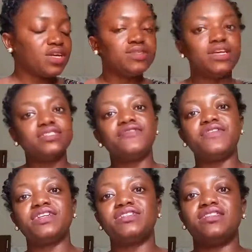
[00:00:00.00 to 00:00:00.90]
So that was the
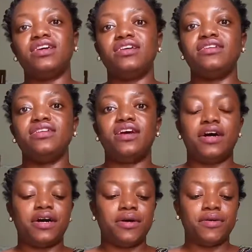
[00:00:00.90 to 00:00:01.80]
first thing,
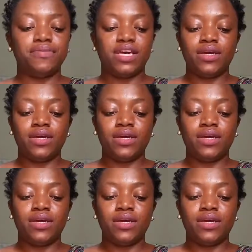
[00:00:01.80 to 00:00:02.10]
that